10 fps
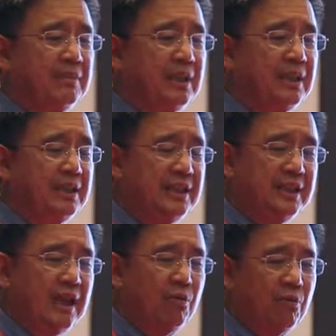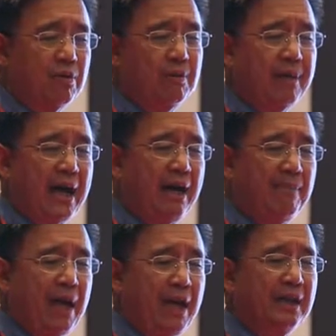They said that
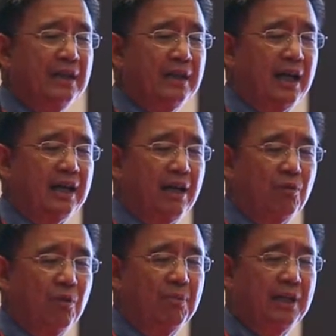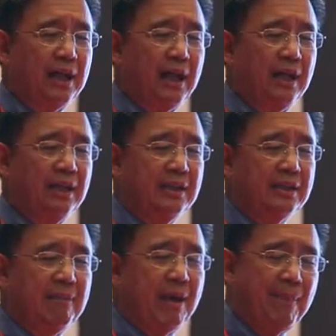they will
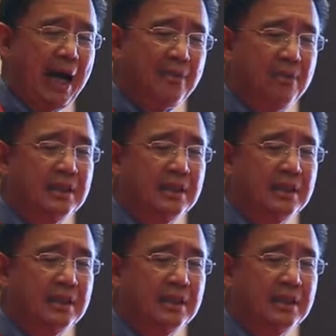donate